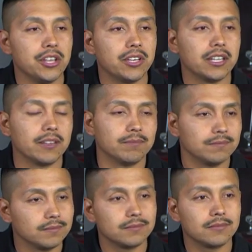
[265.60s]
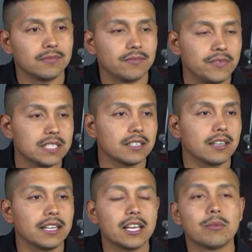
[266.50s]
you can
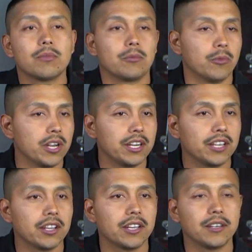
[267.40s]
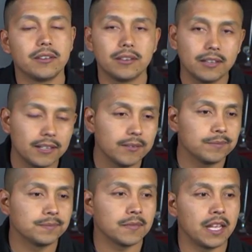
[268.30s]
physically get them running good
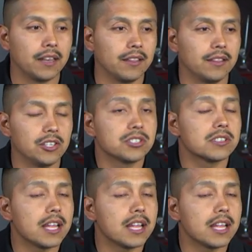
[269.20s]
and they're just